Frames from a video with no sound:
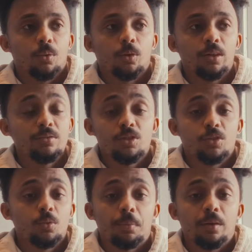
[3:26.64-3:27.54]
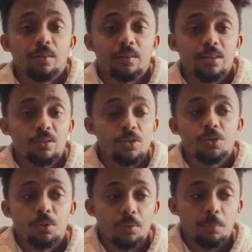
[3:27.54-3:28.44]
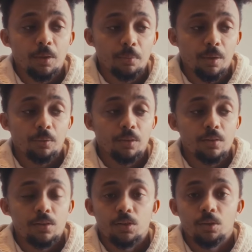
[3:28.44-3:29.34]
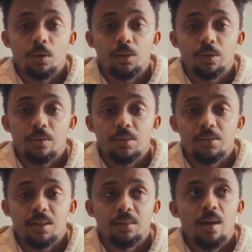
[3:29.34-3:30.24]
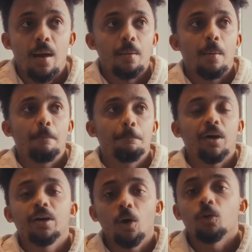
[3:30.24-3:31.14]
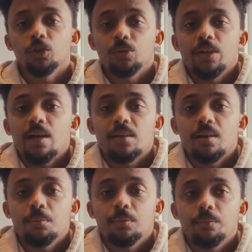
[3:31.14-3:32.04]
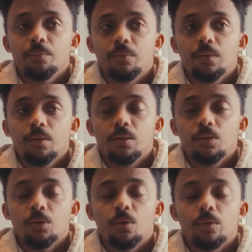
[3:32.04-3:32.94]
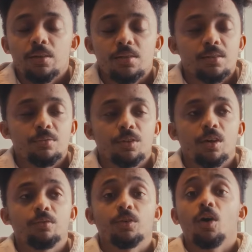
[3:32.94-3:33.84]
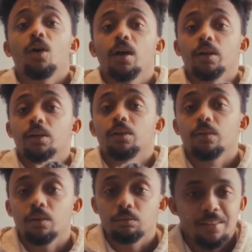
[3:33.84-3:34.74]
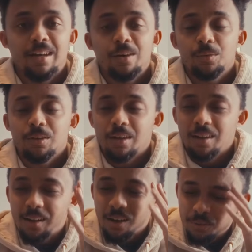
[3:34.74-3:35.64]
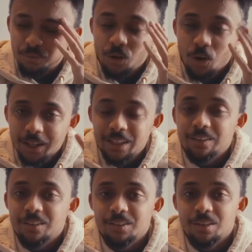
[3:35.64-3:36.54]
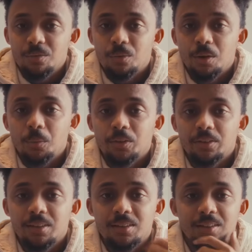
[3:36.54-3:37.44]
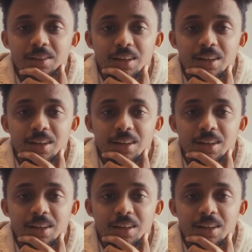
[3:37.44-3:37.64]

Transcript: Or even just swap out the individual components, so I don't have to say buy a whole new setup. So this is something that I've got and I can grow. Now I've got a clear idea of what I wanted.